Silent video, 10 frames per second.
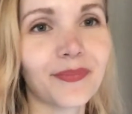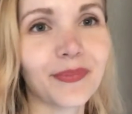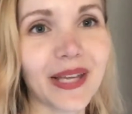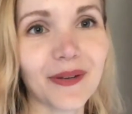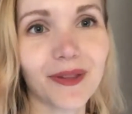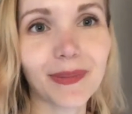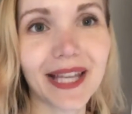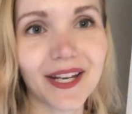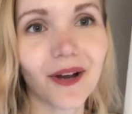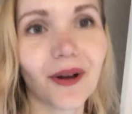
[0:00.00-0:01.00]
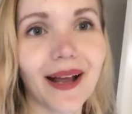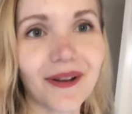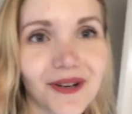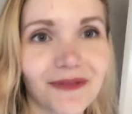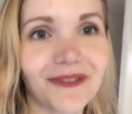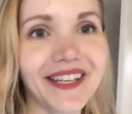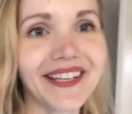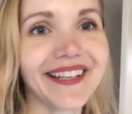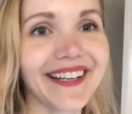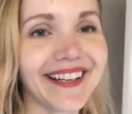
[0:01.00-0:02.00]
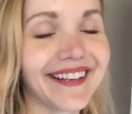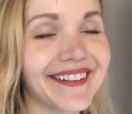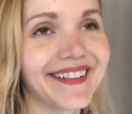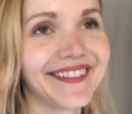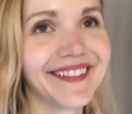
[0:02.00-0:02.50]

playing with Play-Doh around her feet, and